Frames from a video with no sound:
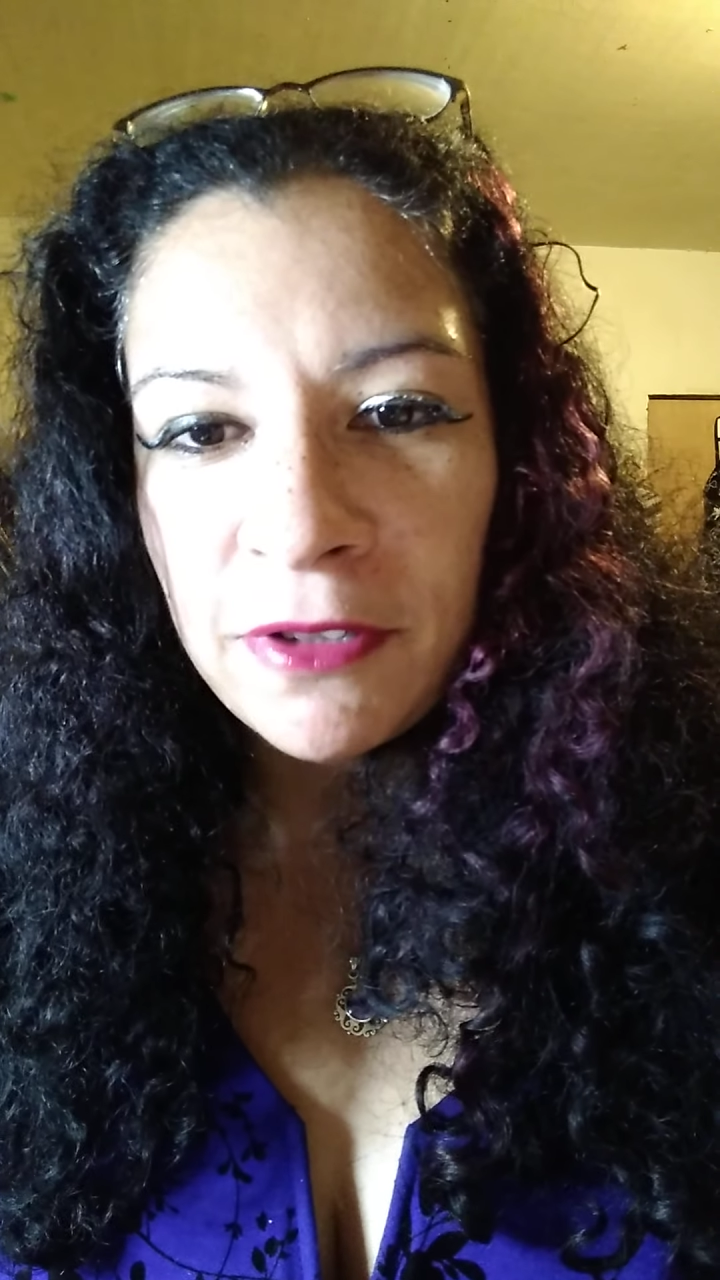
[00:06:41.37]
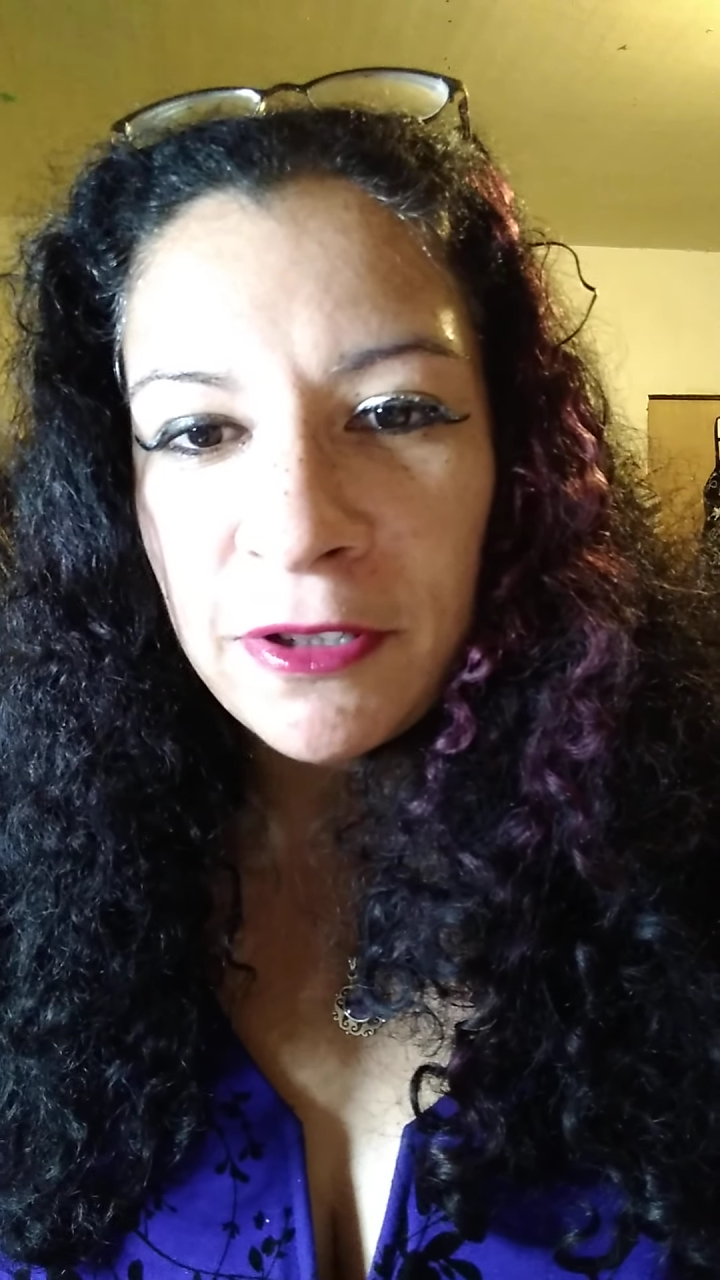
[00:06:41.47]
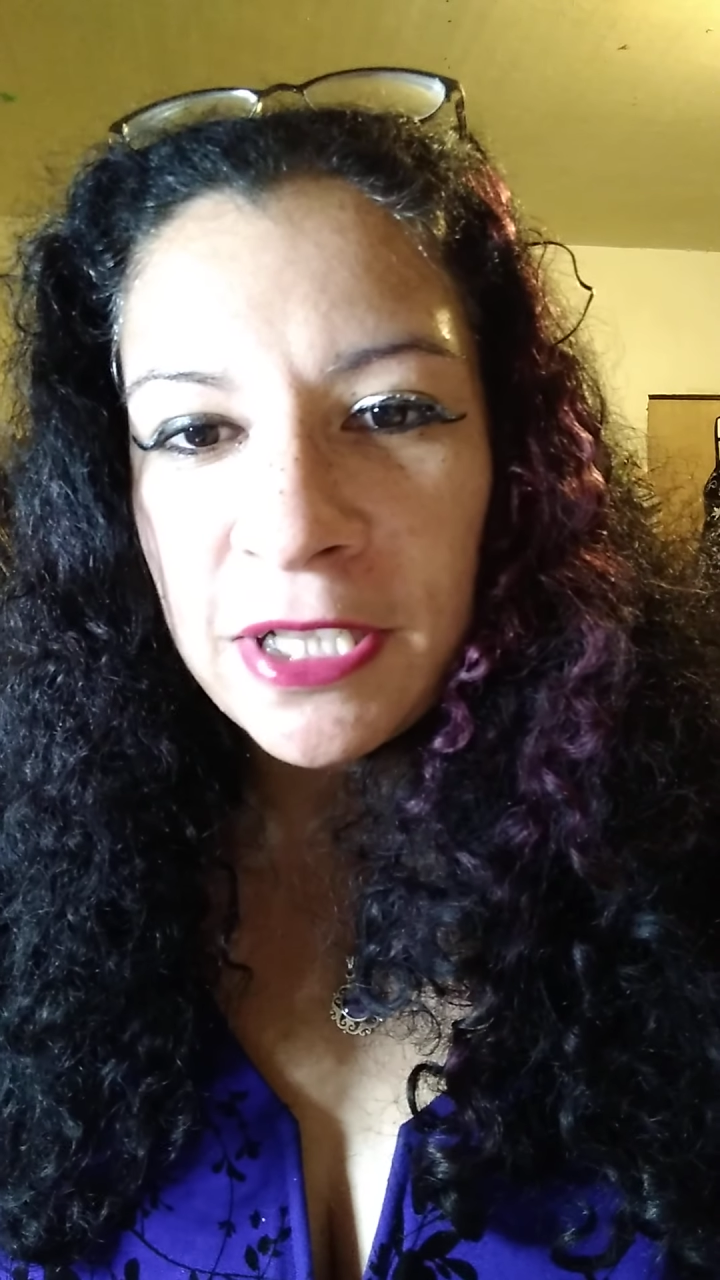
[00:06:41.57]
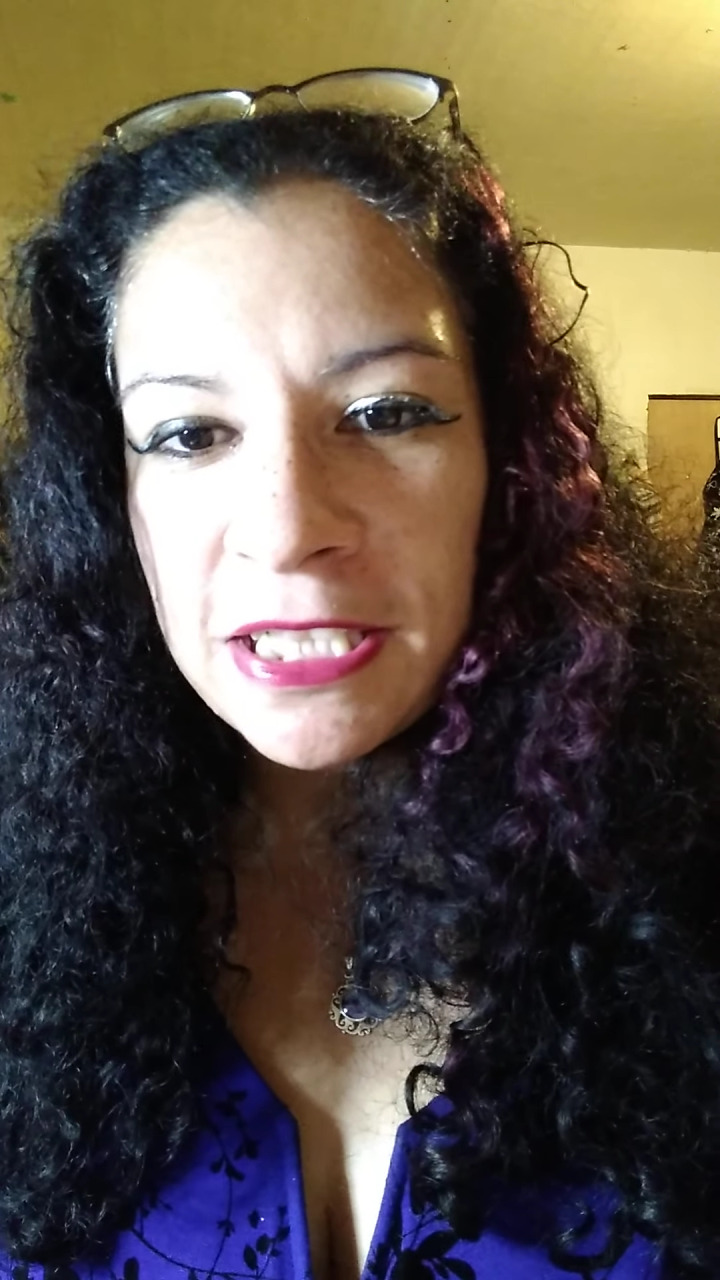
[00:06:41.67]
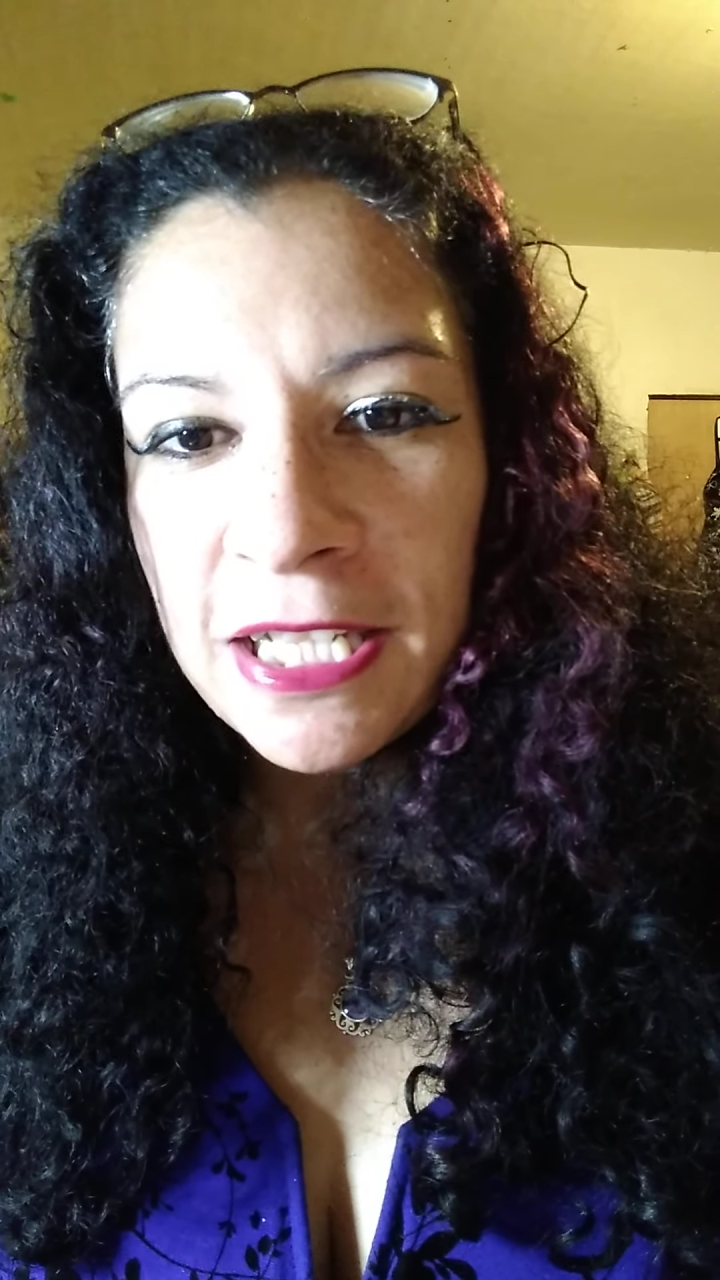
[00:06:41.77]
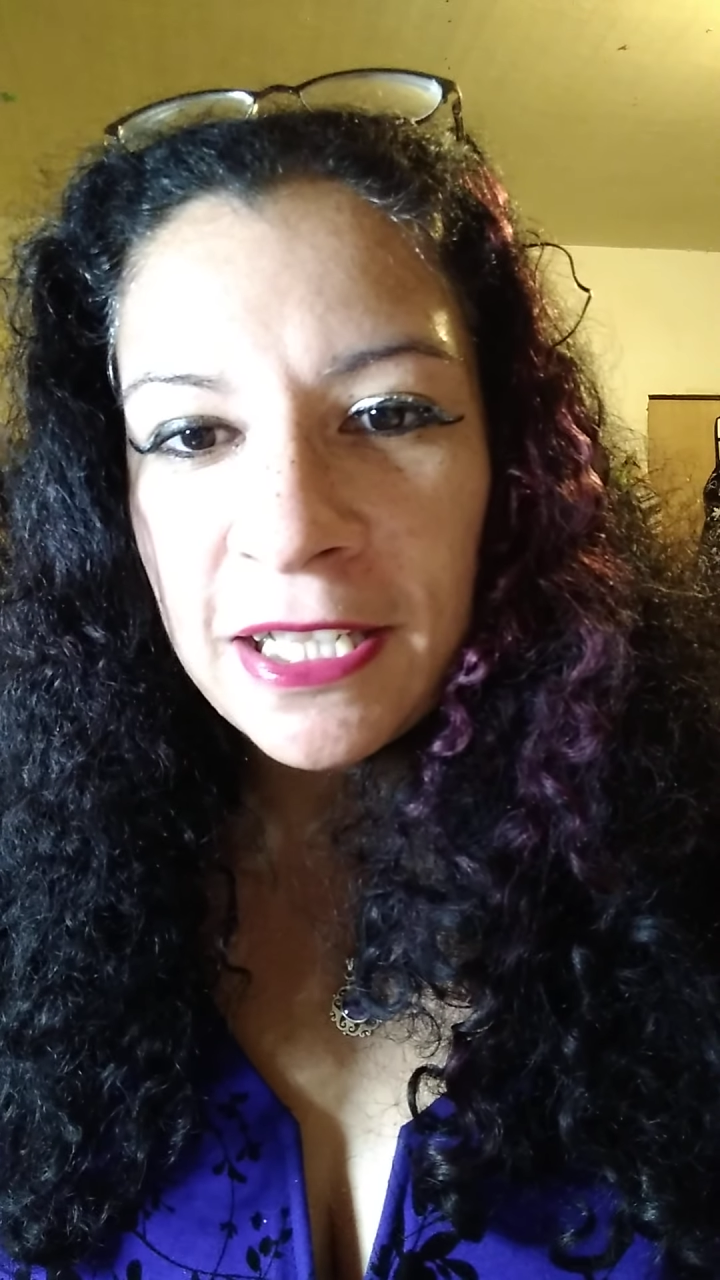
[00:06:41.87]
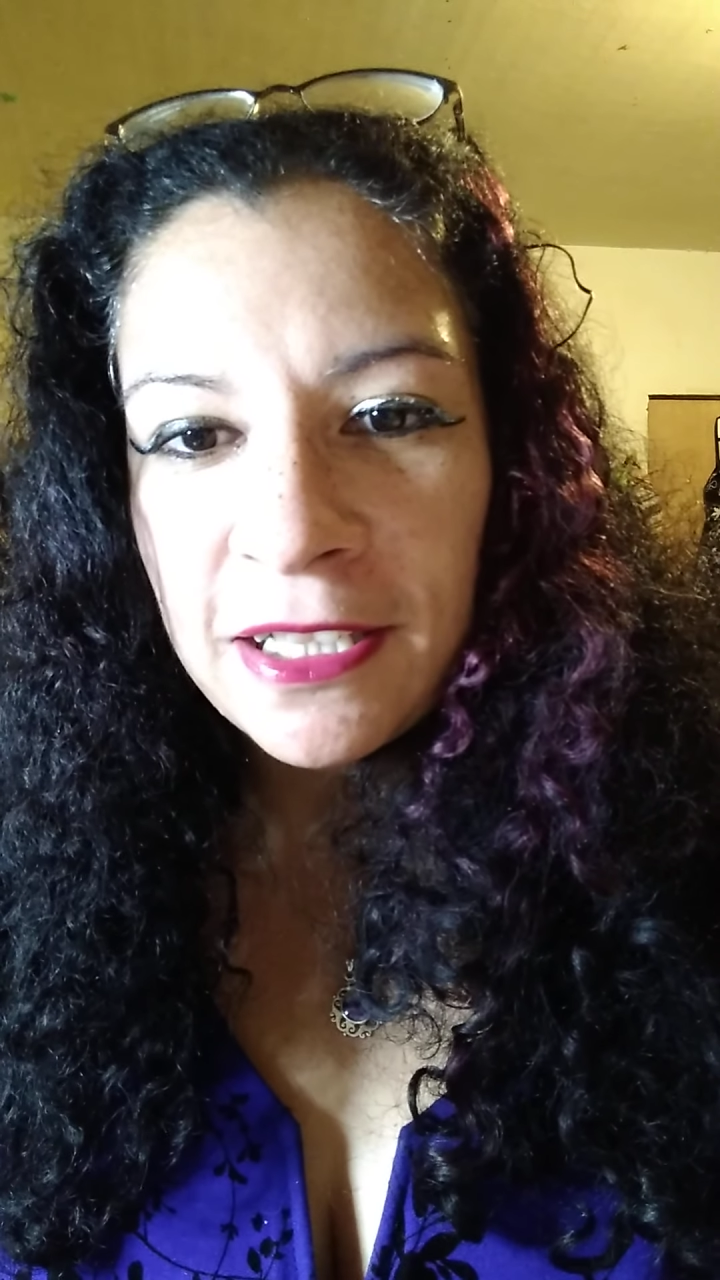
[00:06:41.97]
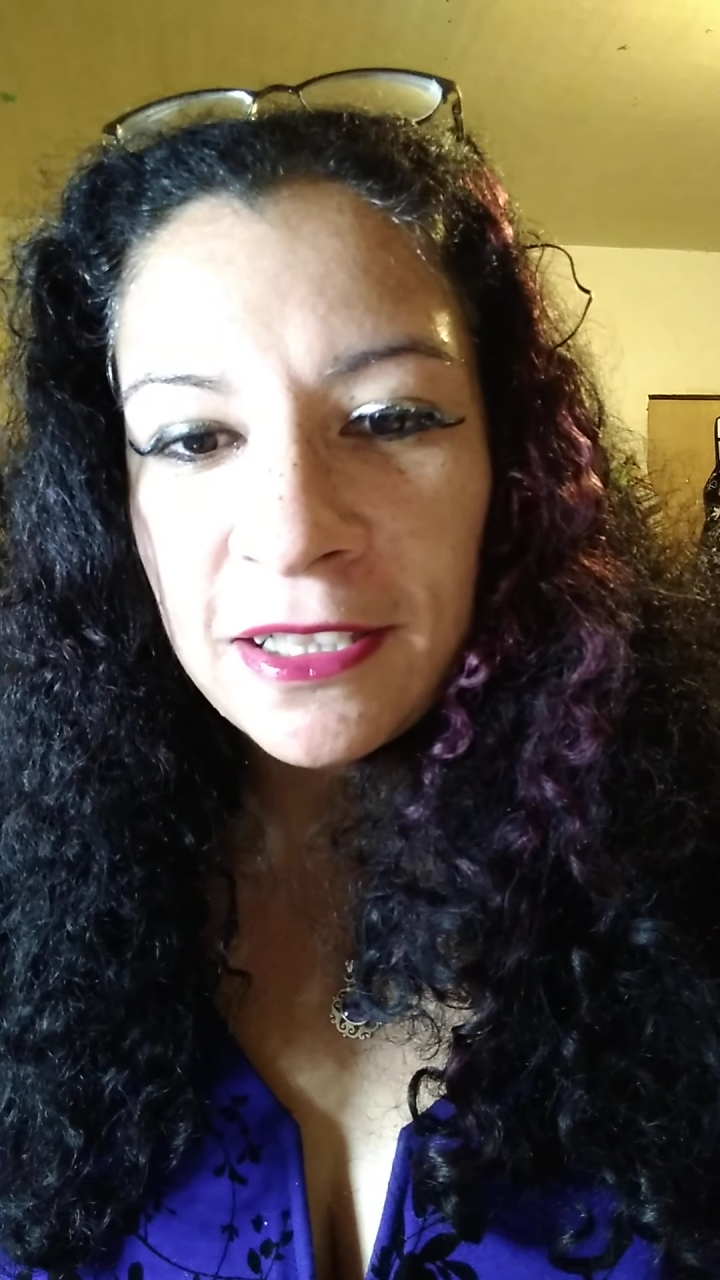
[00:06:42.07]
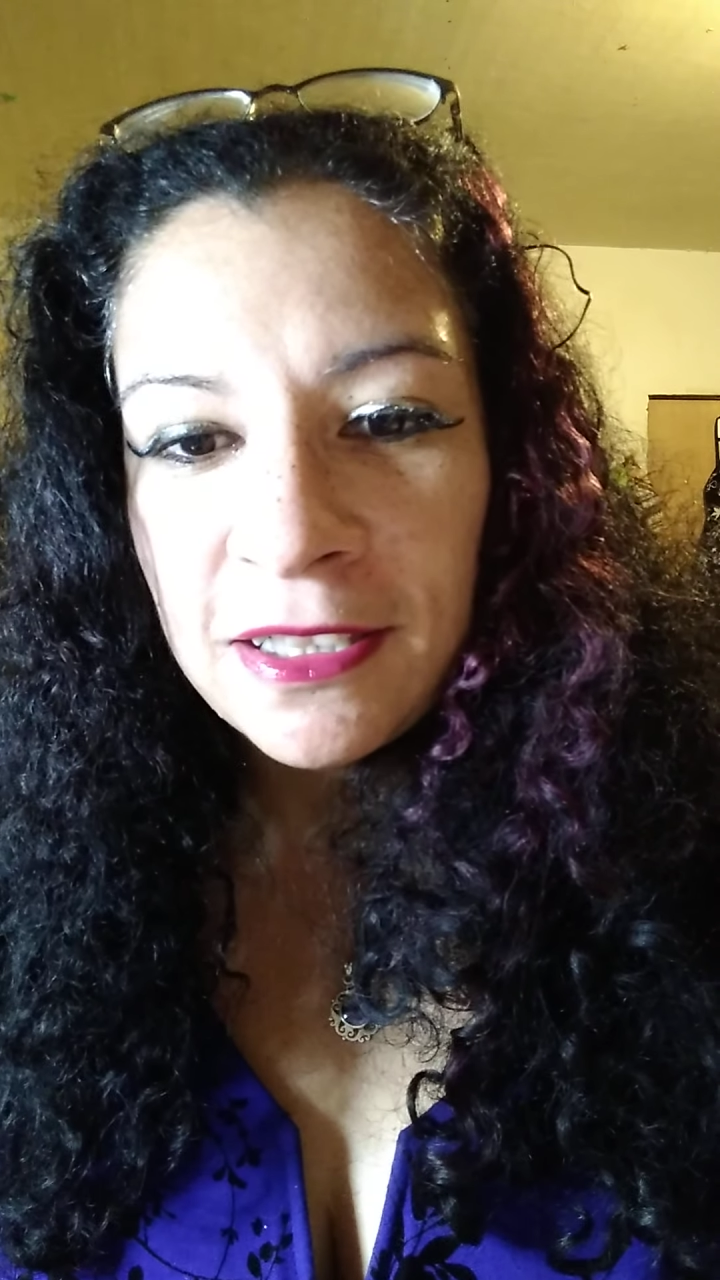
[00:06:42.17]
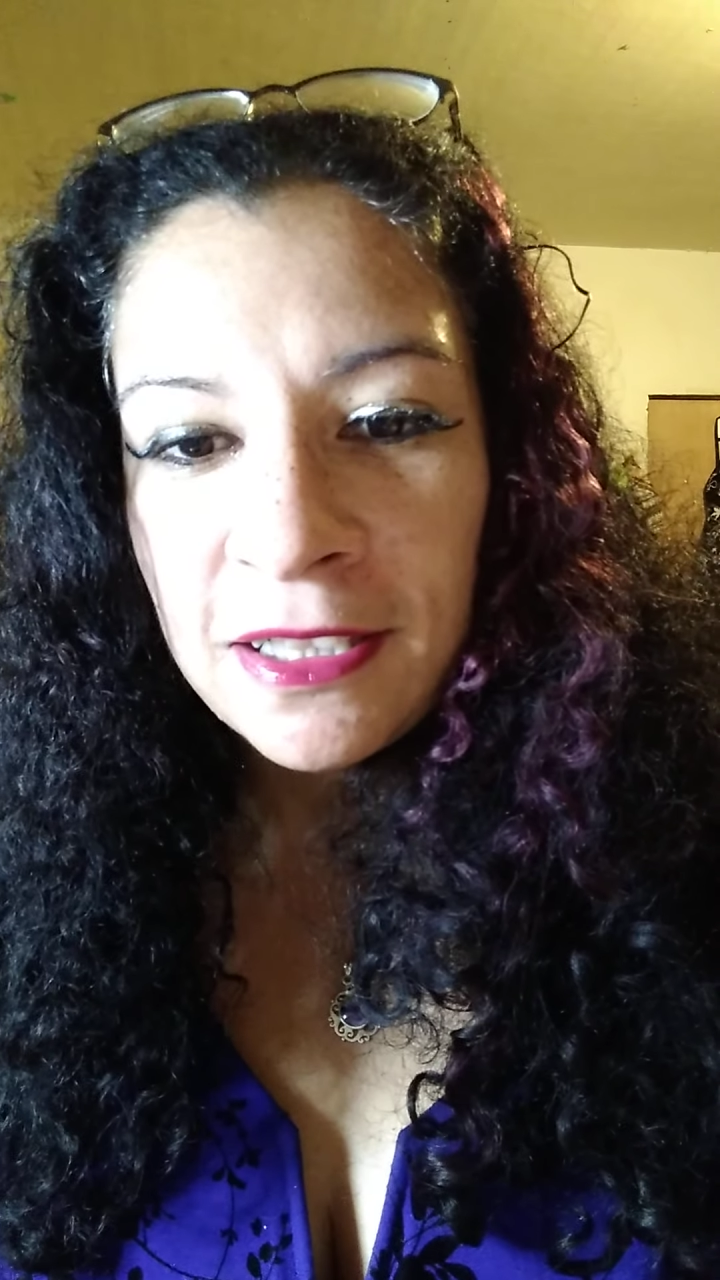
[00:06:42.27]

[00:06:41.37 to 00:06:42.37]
a great day.